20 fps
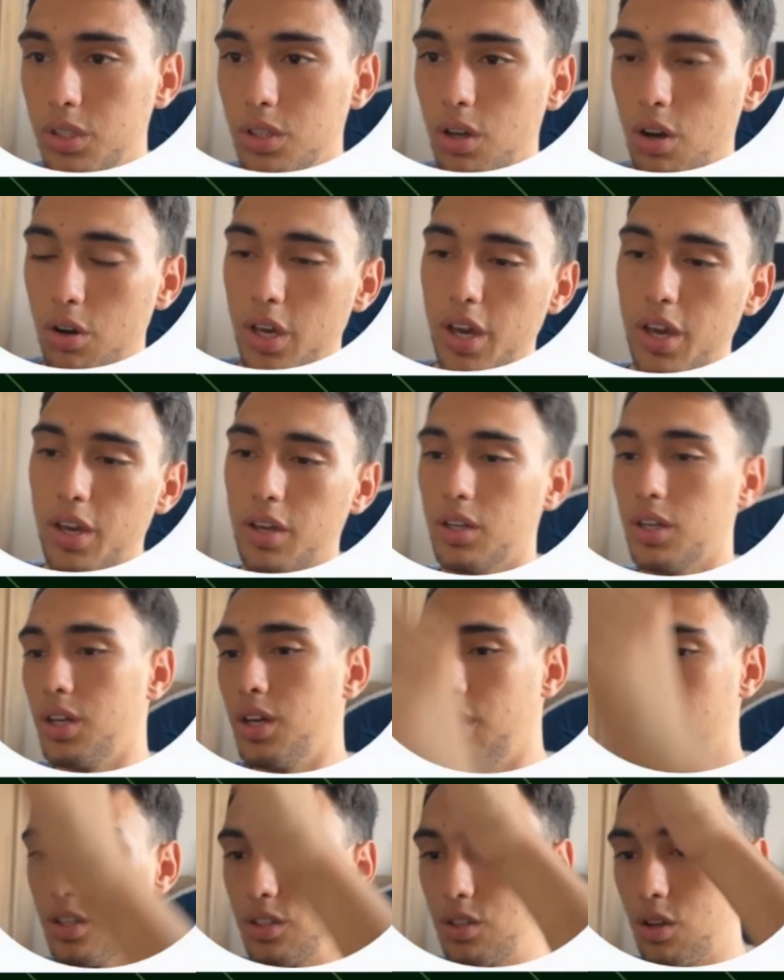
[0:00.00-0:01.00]
Okay,
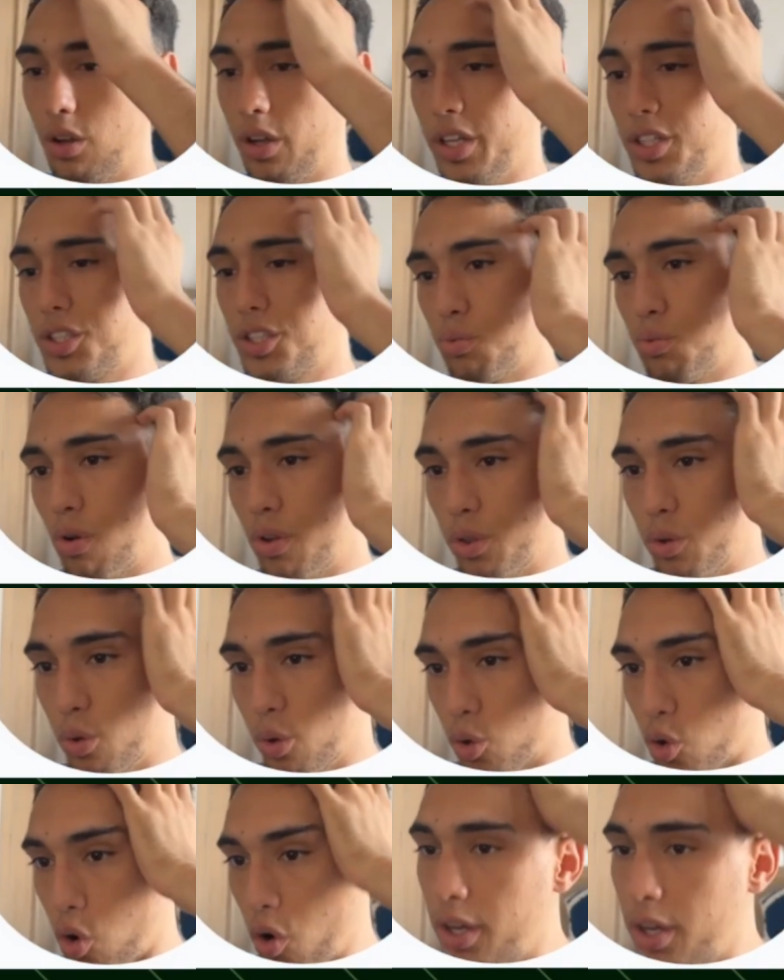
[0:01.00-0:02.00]
so let's just run through a
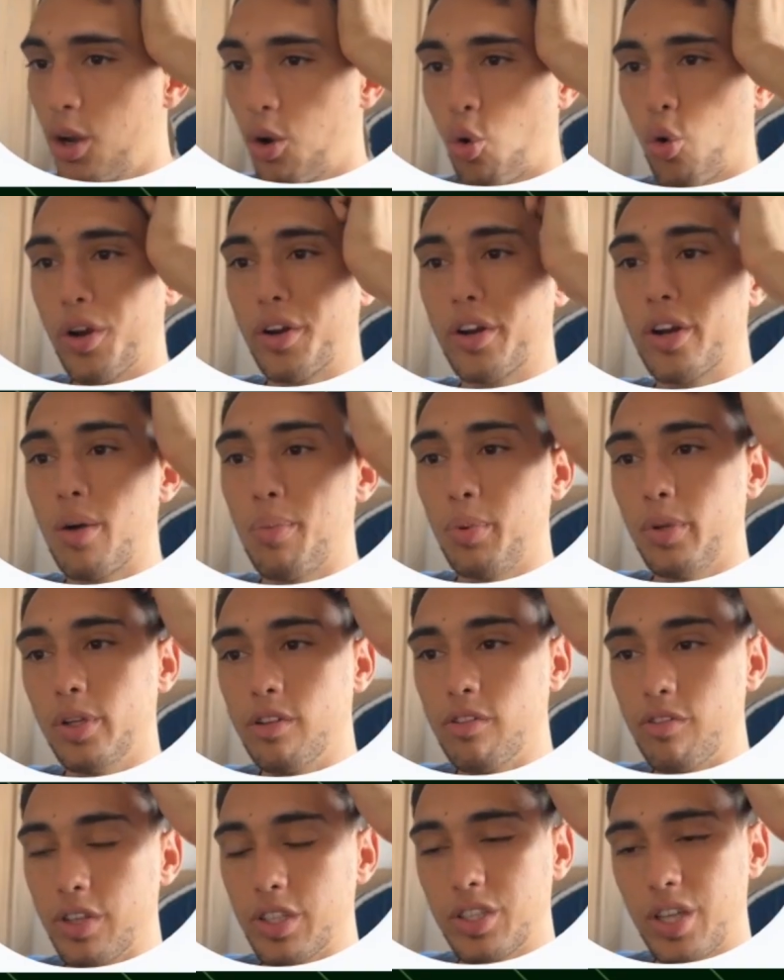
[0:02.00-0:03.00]
quick couple
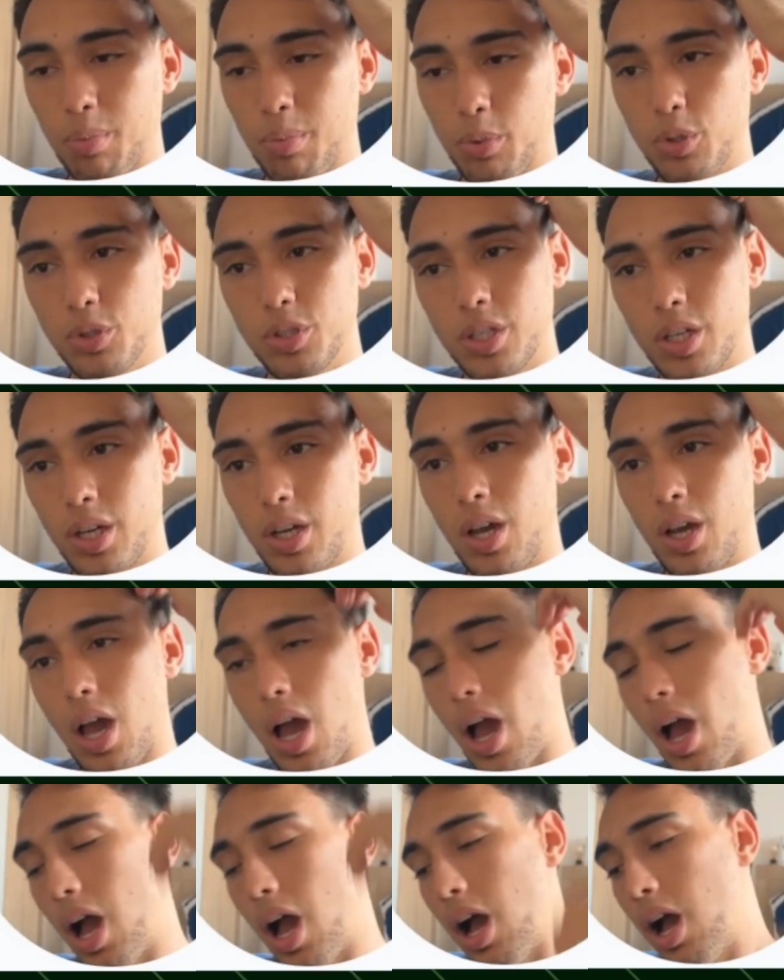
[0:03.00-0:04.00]
of examples.
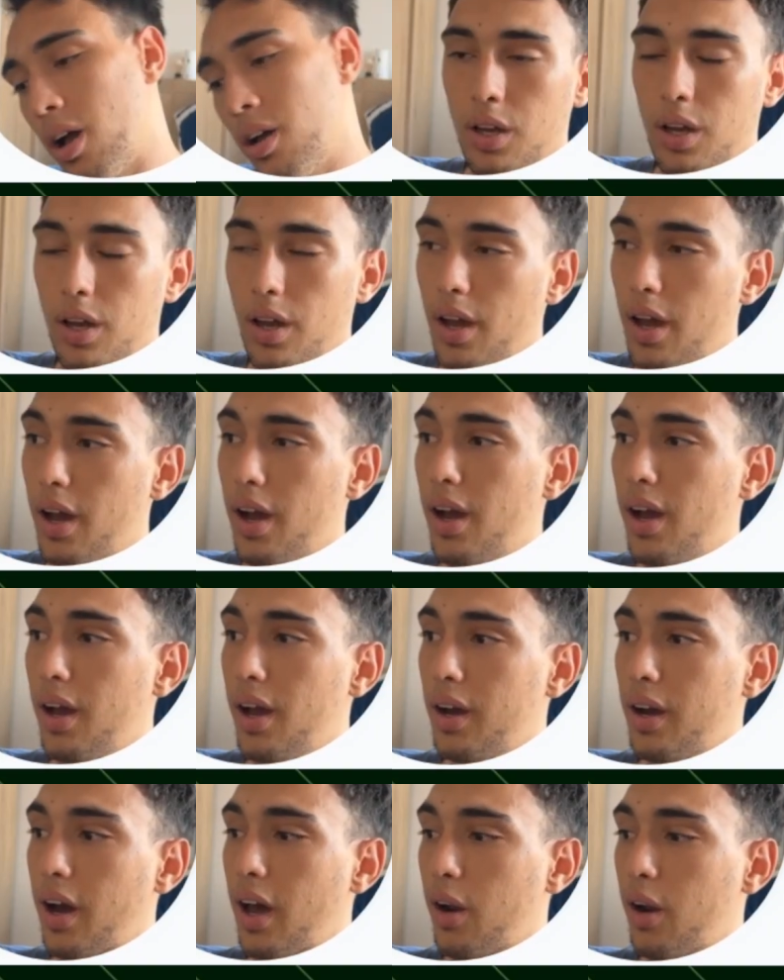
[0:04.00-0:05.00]
How
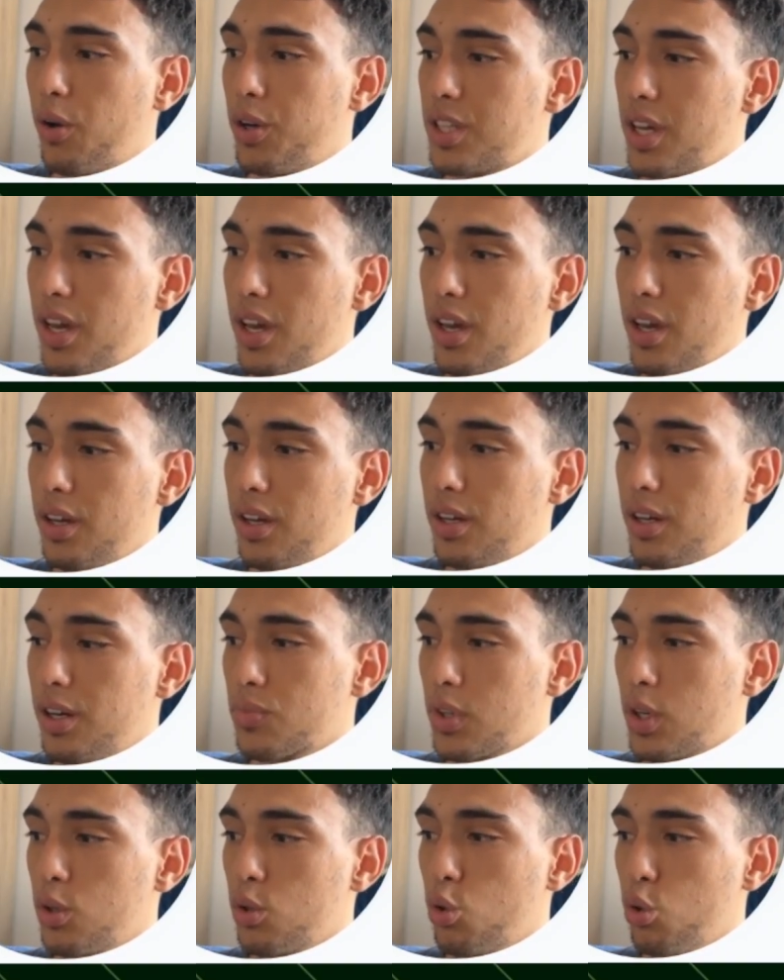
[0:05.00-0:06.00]
do I say?
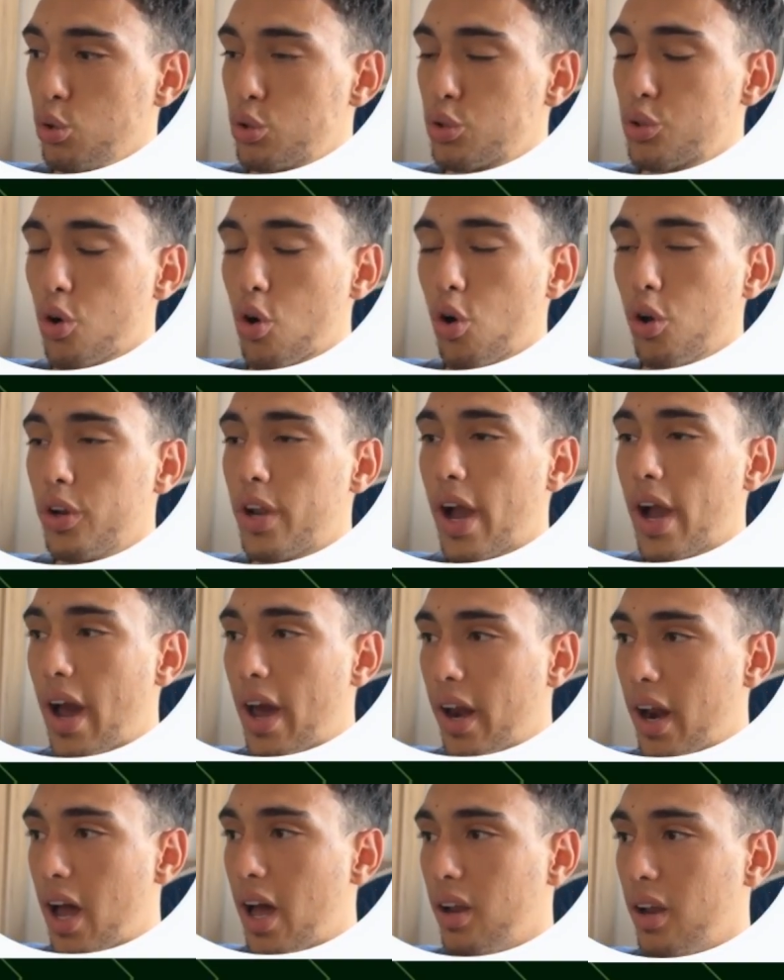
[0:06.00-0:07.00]
Gusto ko
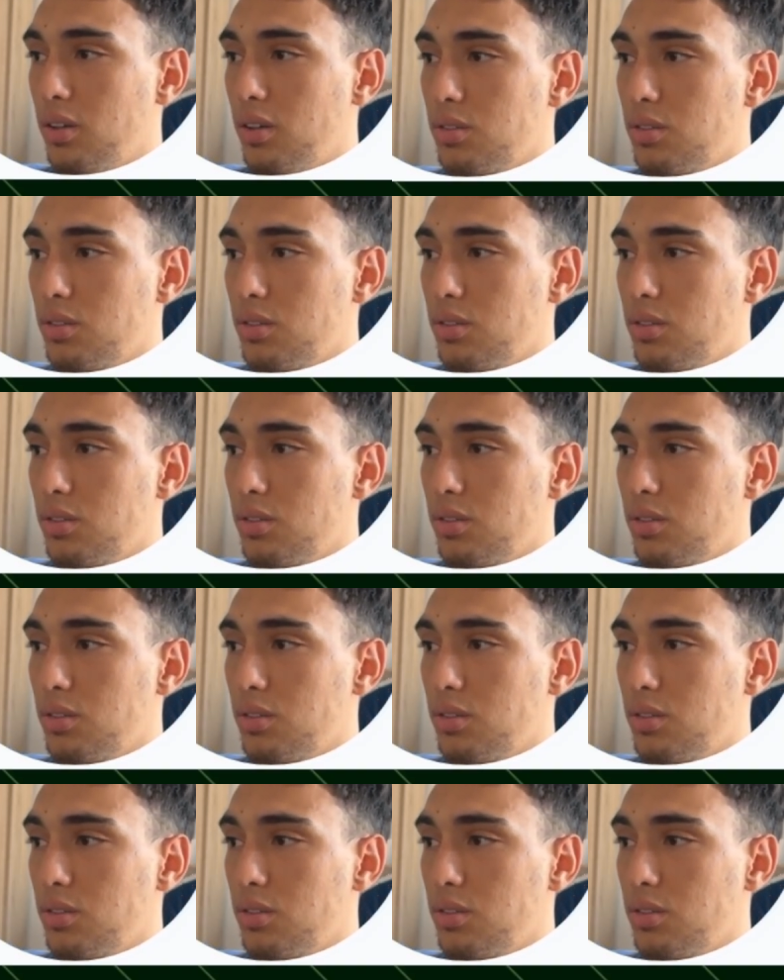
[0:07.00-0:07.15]
nag-aral